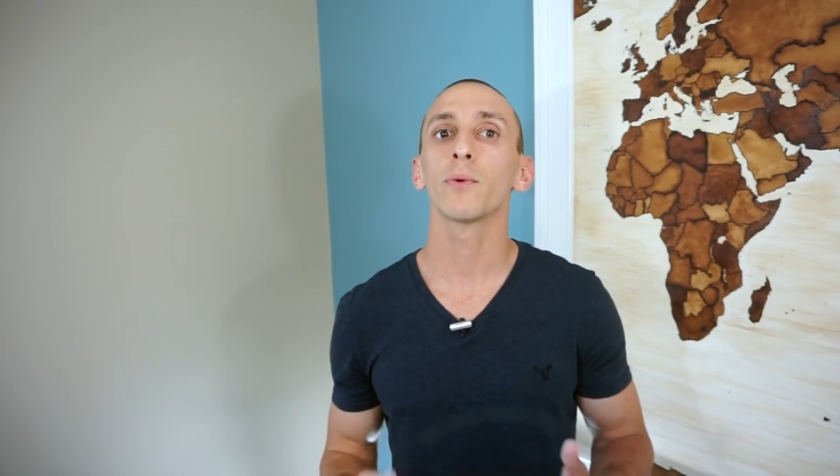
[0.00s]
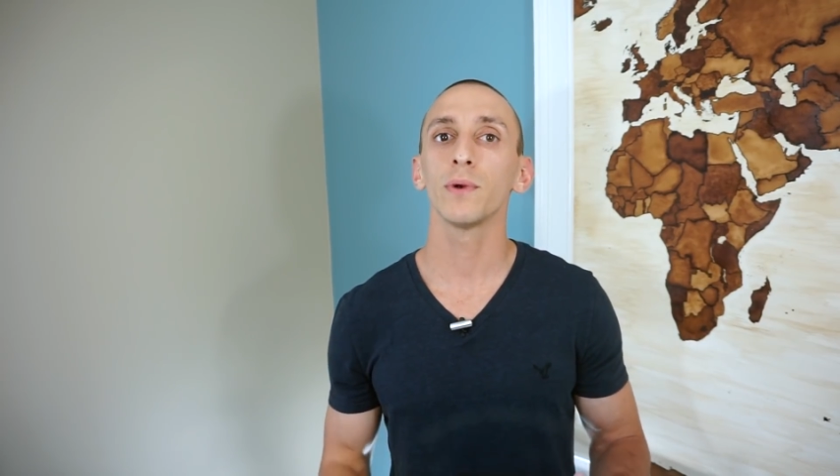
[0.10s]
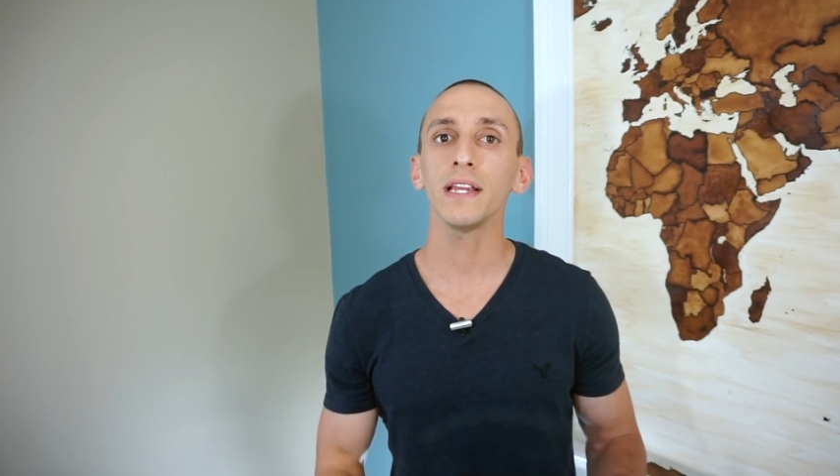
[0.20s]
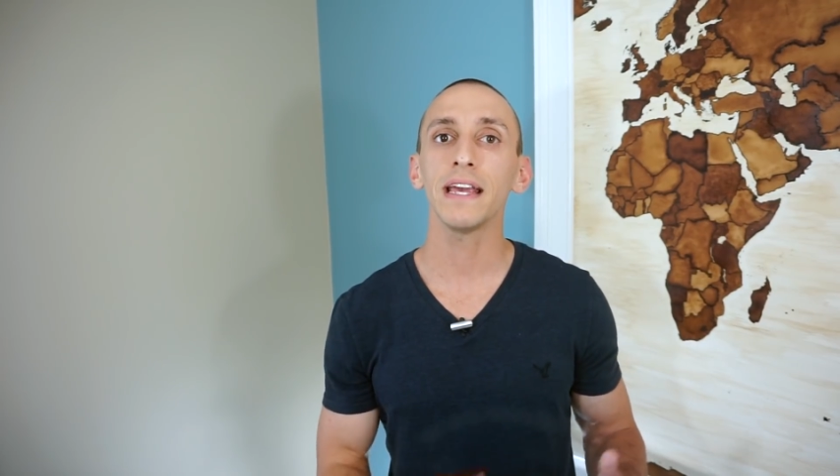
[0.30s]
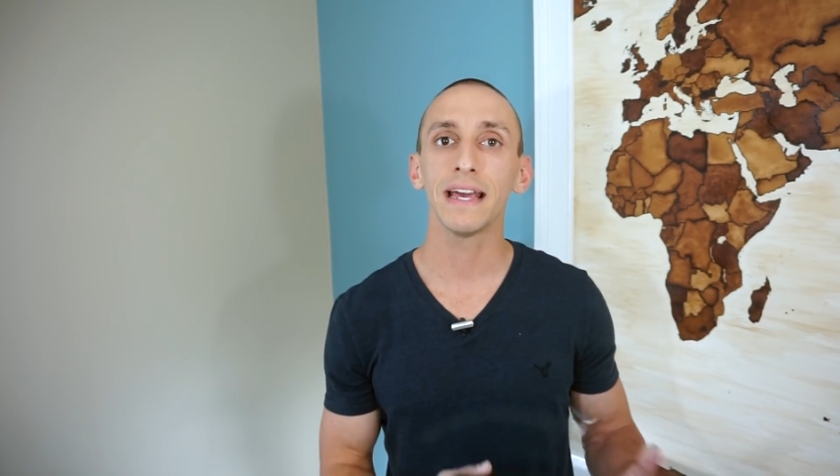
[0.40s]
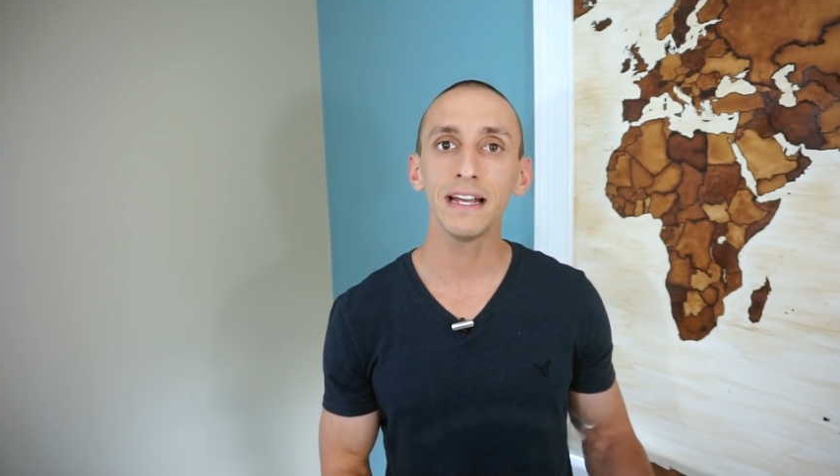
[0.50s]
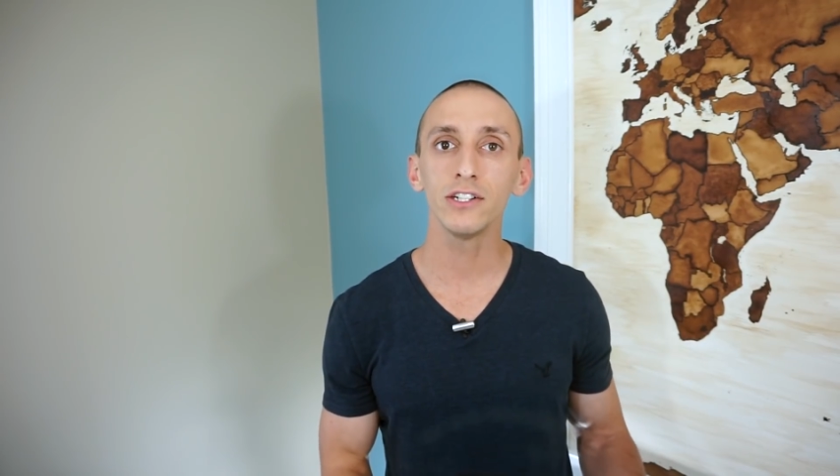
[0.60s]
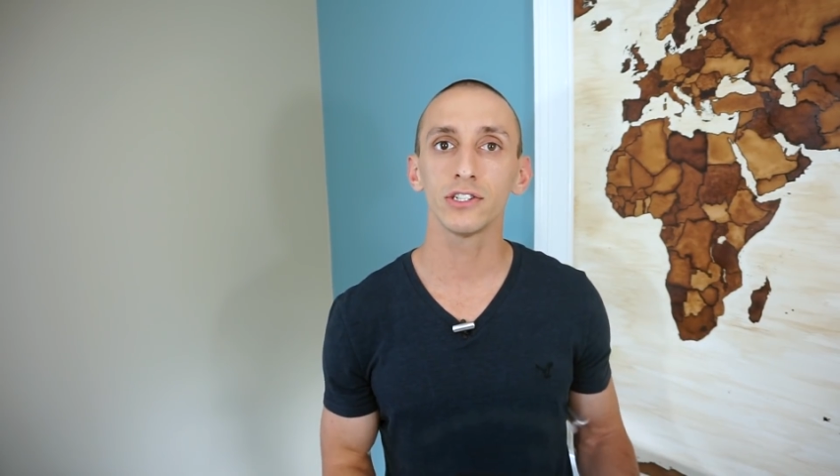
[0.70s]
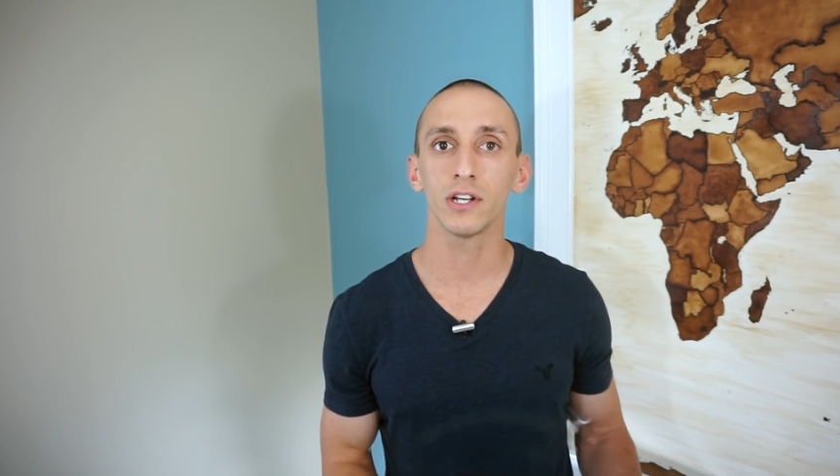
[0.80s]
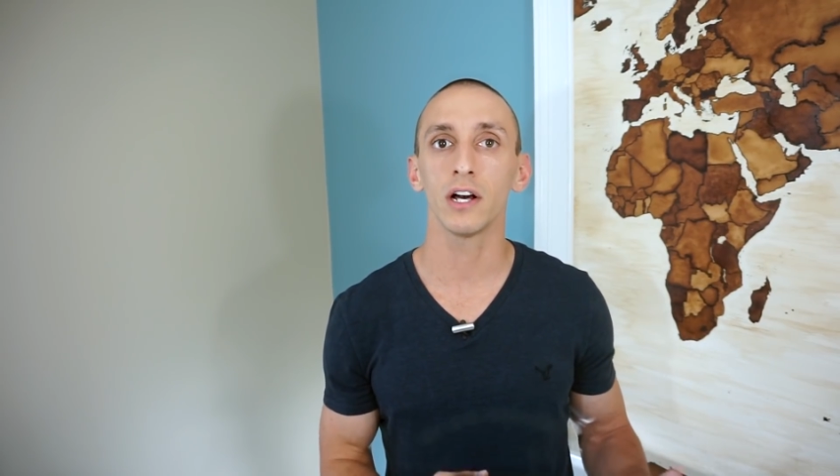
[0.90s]
it really
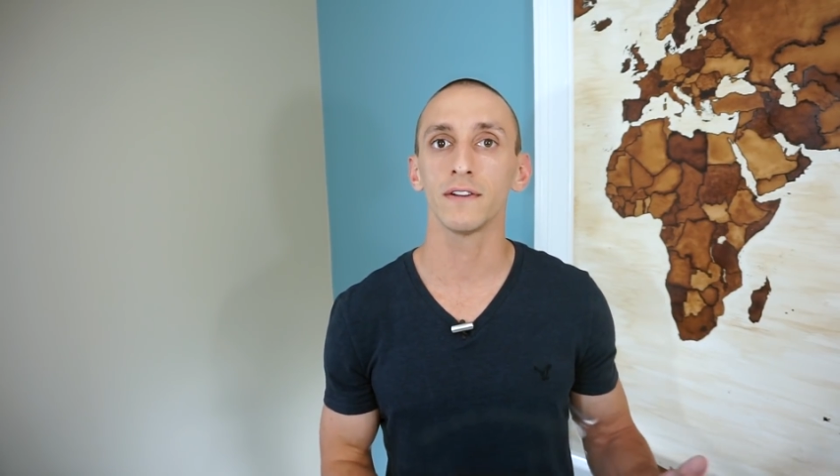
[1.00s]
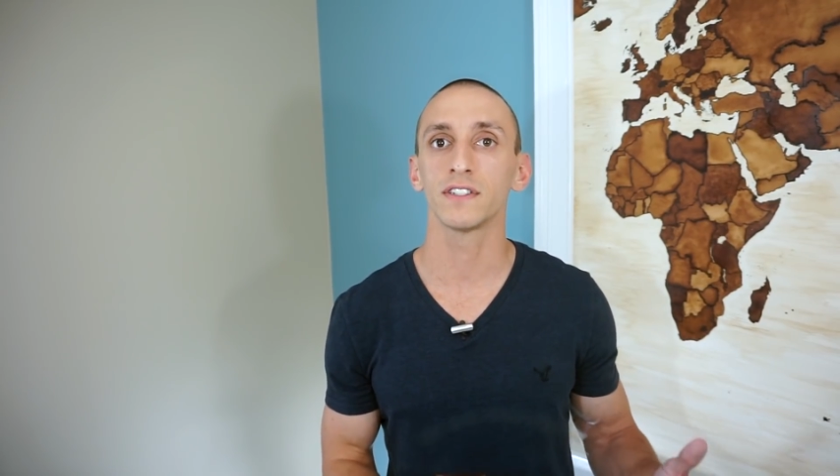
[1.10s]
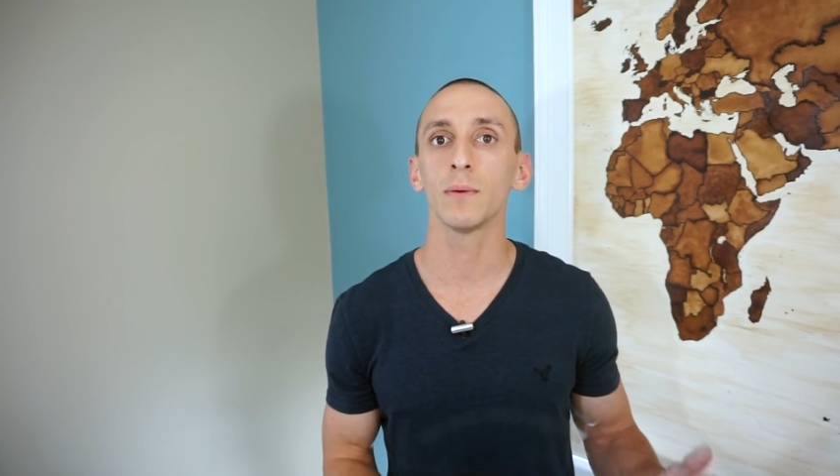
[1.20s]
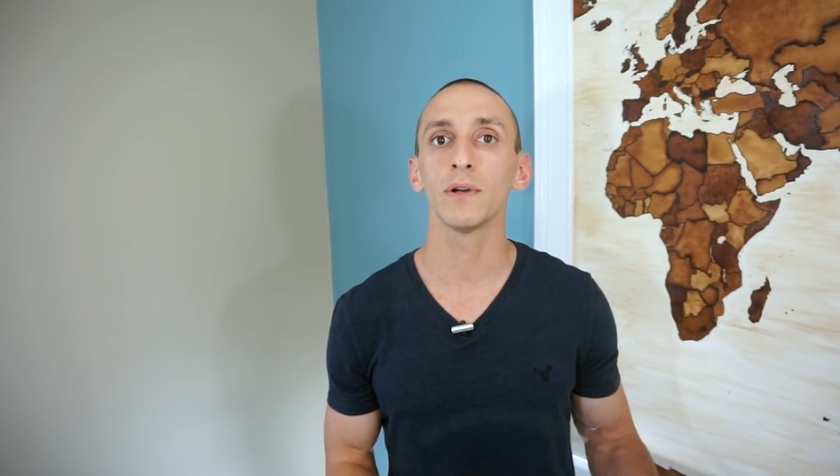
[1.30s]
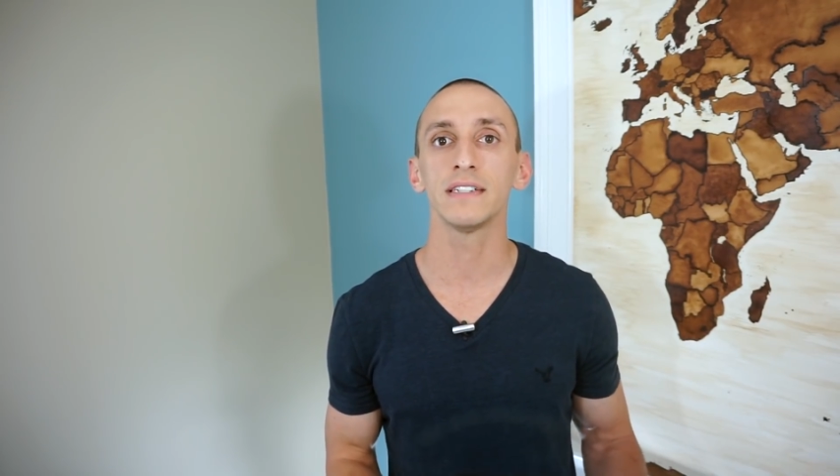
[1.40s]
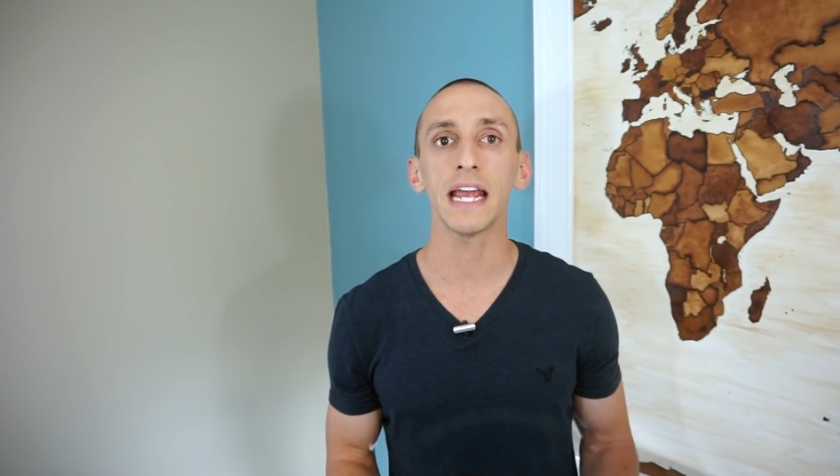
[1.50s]
hinges on if someone is